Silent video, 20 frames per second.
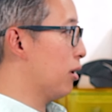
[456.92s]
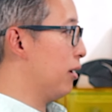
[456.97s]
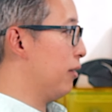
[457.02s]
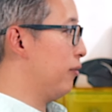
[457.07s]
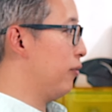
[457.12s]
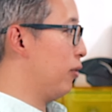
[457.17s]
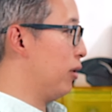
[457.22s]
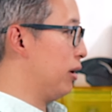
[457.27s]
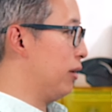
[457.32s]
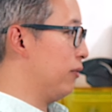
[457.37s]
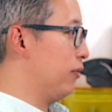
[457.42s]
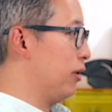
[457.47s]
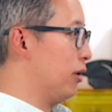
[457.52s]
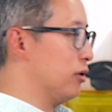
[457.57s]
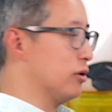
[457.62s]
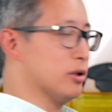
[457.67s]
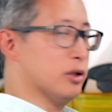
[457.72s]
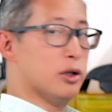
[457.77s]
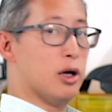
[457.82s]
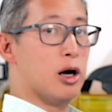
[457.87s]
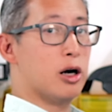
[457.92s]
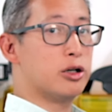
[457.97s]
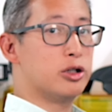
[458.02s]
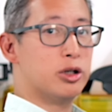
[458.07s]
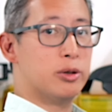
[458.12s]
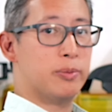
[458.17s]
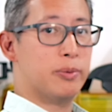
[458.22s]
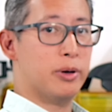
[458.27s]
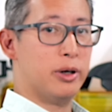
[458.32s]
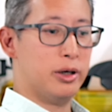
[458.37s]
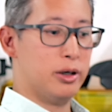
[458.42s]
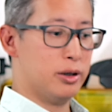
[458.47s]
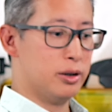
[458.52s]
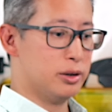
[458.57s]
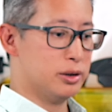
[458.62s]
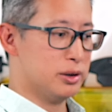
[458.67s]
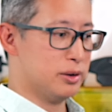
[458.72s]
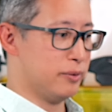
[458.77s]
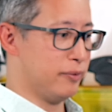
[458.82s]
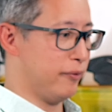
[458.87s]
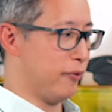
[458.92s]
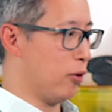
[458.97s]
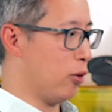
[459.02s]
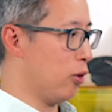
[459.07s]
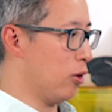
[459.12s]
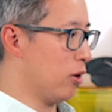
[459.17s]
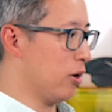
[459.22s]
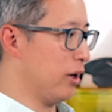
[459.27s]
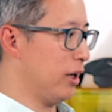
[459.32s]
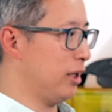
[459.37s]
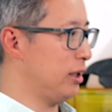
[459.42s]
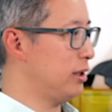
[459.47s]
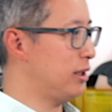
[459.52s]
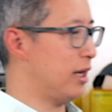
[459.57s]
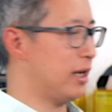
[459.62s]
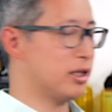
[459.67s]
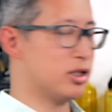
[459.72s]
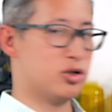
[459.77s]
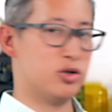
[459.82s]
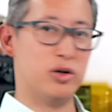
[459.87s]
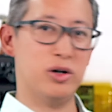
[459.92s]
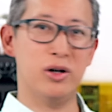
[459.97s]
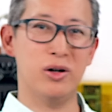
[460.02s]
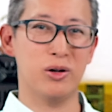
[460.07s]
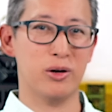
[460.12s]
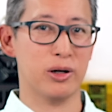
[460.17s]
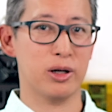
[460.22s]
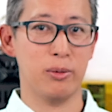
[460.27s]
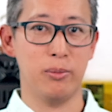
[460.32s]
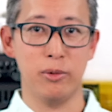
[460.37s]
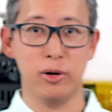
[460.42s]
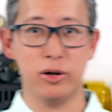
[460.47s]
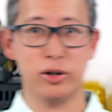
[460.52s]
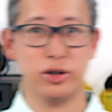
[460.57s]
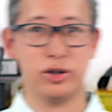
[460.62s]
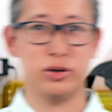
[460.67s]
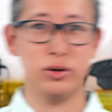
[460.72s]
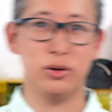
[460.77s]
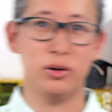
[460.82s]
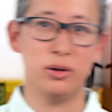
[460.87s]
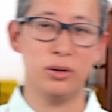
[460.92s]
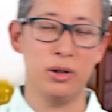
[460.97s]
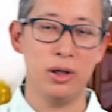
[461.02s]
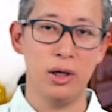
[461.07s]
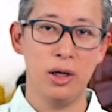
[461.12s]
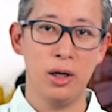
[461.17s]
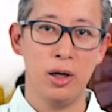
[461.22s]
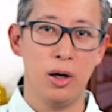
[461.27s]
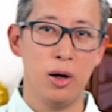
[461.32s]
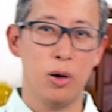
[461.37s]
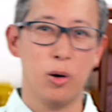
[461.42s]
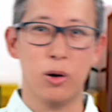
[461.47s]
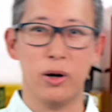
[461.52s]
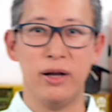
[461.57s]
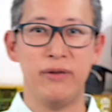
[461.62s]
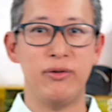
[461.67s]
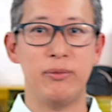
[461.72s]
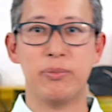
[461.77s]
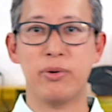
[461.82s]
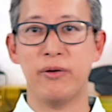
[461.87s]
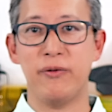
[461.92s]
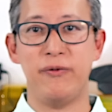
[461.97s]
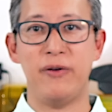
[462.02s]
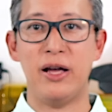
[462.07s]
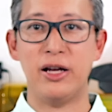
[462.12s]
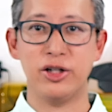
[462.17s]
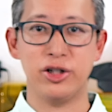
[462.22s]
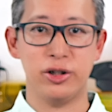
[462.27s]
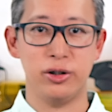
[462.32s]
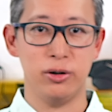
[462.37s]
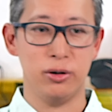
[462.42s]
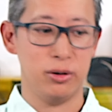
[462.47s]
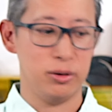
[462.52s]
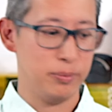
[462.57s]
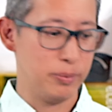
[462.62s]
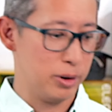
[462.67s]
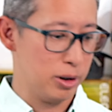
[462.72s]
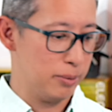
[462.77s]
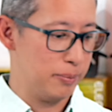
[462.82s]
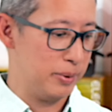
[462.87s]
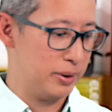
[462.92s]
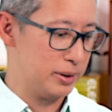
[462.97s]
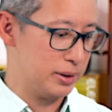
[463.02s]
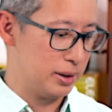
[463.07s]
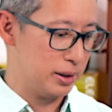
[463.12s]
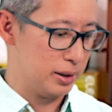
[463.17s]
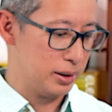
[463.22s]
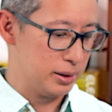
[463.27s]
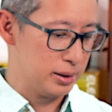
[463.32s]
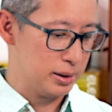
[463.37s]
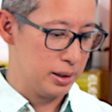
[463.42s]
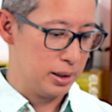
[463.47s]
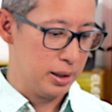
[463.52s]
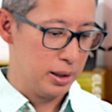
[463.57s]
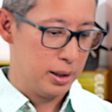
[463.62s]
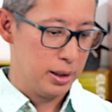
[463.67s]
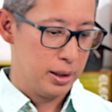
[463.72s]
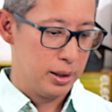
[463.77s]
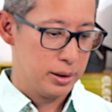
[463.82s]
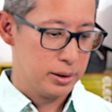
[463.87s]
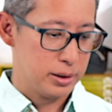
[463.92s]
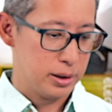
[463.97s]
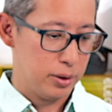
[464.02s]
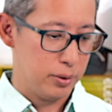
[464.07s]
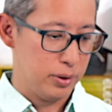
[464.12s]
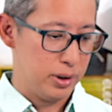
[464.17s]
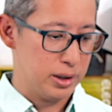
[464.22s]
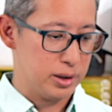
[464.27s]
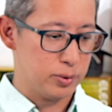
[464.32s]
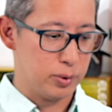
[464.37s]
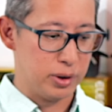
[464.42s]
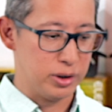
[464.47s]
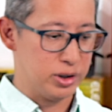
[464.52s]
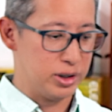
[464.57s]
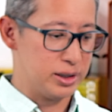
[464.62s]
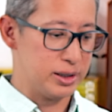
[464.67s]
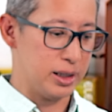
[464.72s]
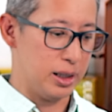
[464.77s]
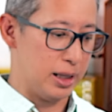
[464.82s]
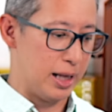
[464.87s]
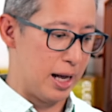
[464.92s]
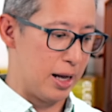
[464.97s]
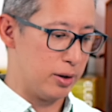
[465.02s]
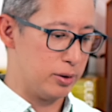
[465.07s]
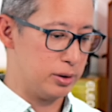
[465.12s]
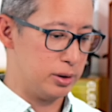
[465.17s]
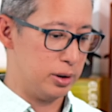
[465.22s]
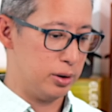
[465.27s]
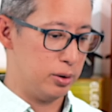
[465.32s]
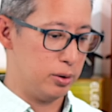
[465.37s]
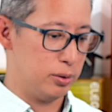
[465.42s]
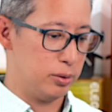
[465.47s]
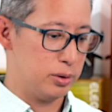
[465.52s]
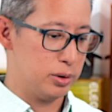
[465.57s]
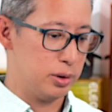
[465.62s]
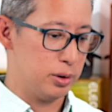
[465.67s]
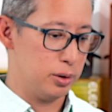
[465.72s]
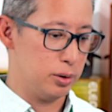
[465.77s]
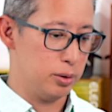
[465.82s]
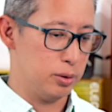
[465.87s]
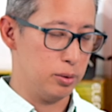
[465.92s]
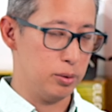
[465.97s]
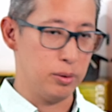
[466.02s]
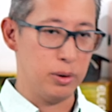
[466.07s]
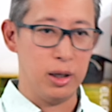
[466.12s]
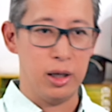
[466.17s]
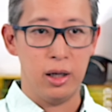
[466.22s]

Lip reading: of one of those larger printers for industrial or commercial or even professional purposes. So this one just allows you to,